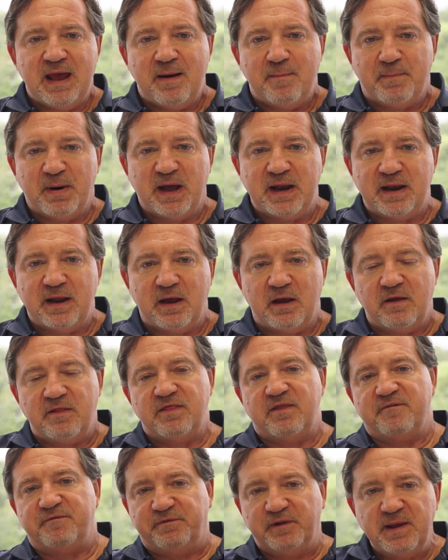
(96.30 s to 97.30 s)
But
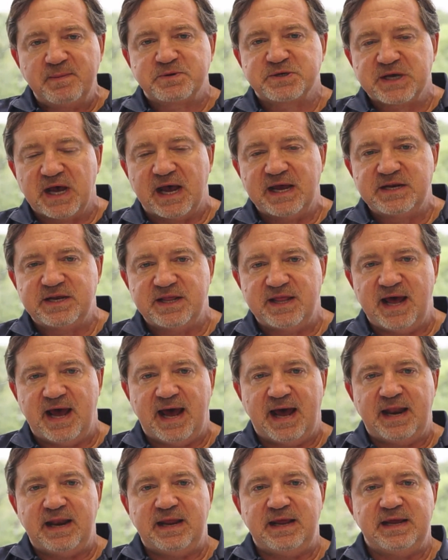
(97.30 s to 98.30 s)
the flip side to
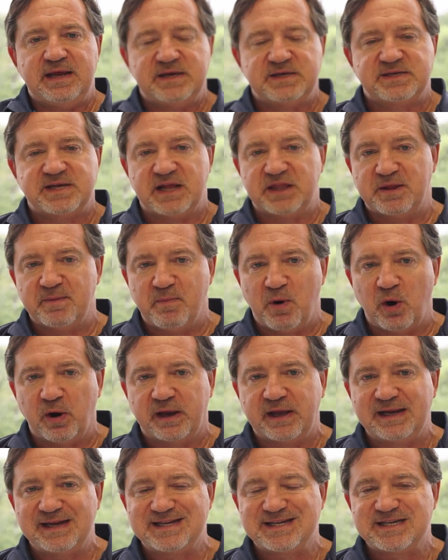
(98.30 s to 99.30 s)
that is that the
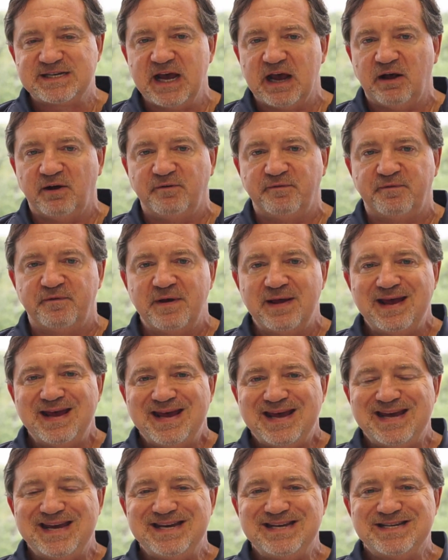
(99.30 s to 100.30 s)
market itself
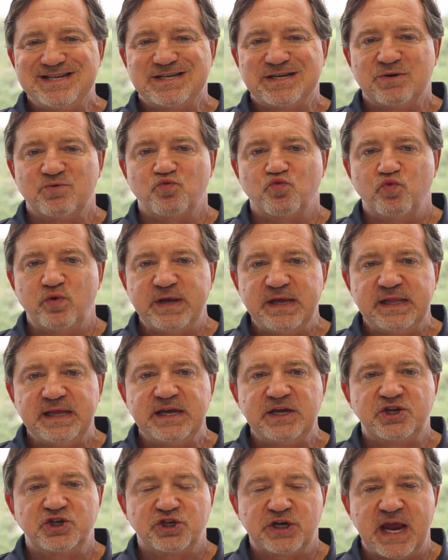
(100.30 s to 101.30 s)
is
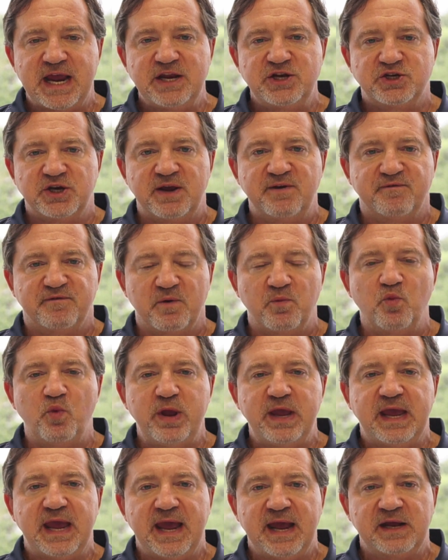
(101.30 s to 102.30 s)
really changing from
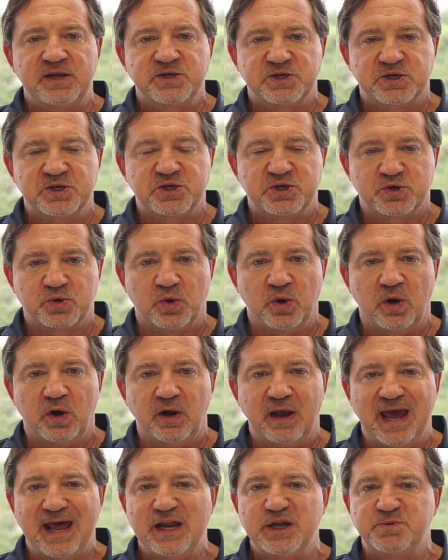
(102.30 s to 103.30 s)
weak hands to
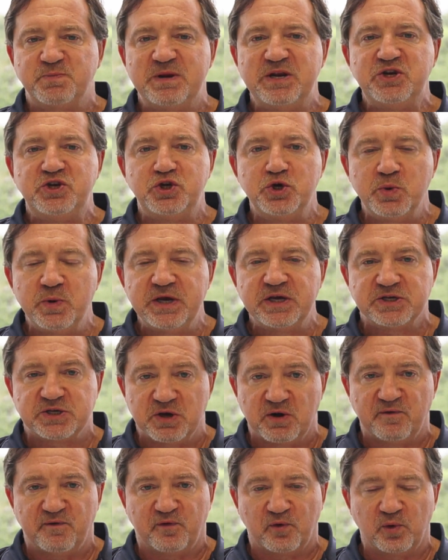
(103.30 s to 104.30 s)
strong, and it's been doing
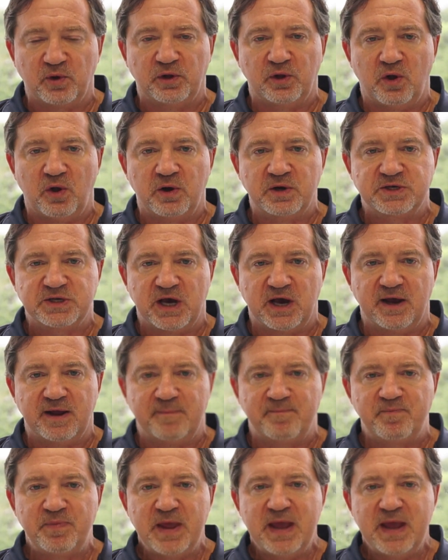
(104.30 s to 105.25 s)
so for a long time.